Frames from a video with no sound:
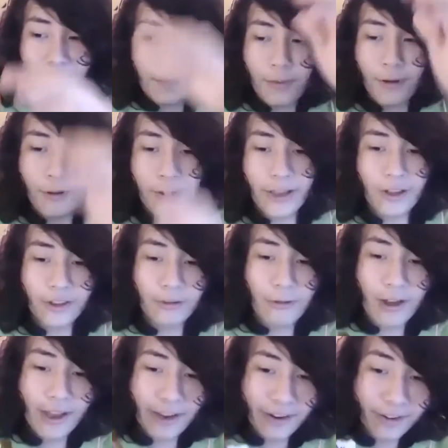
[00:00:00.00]
pulling on the
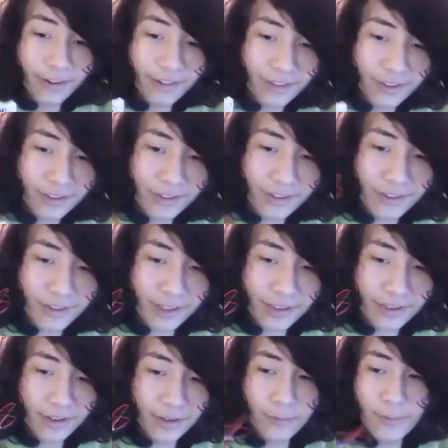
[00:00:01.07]
wires. This is just,
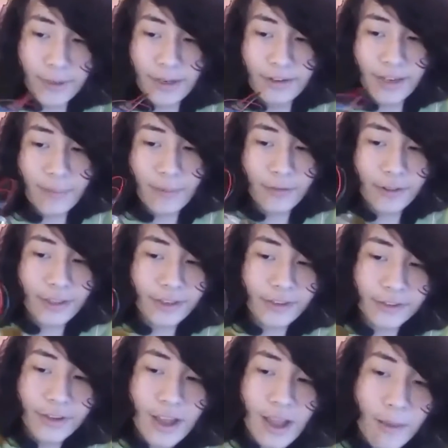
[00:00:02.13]
something for me to tape everything
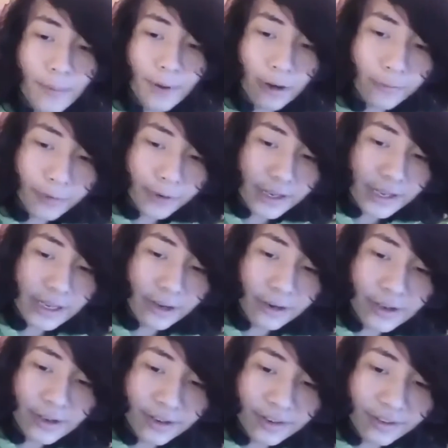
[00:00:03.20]
to. But over here,
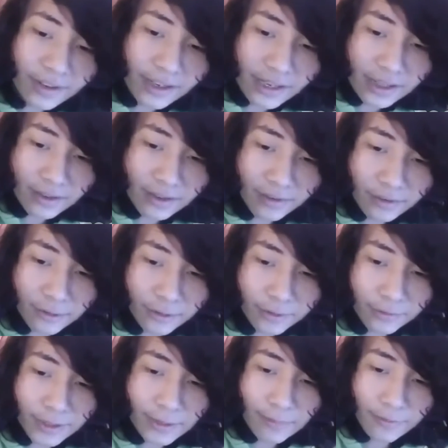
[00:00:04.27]
you can see this little
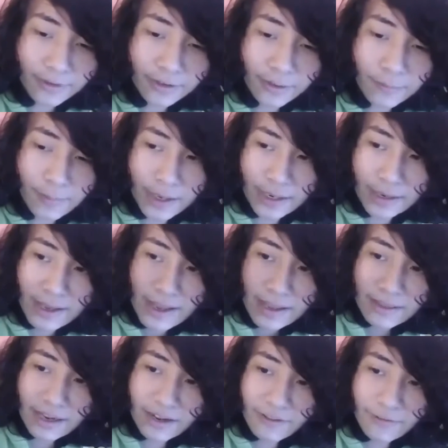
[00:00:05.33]
3D printed bit
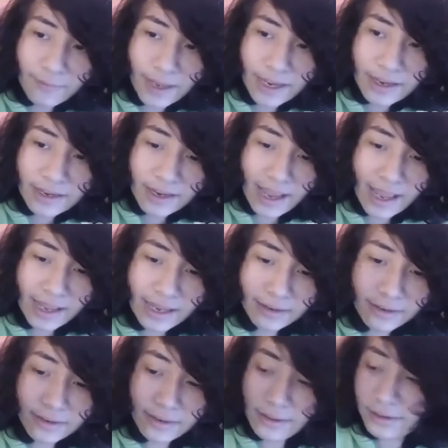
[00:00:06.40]
that I've made,
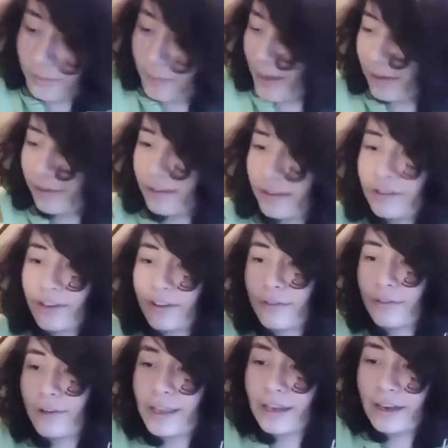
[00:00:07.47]
and this is basically just
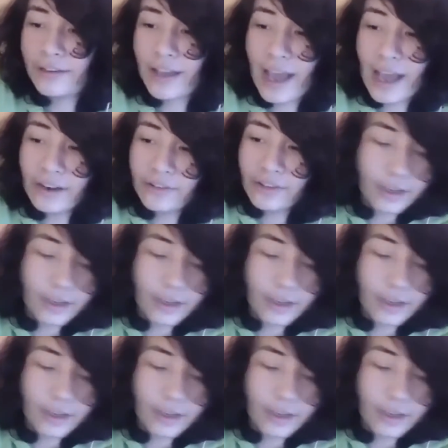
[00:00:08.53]
so I can attach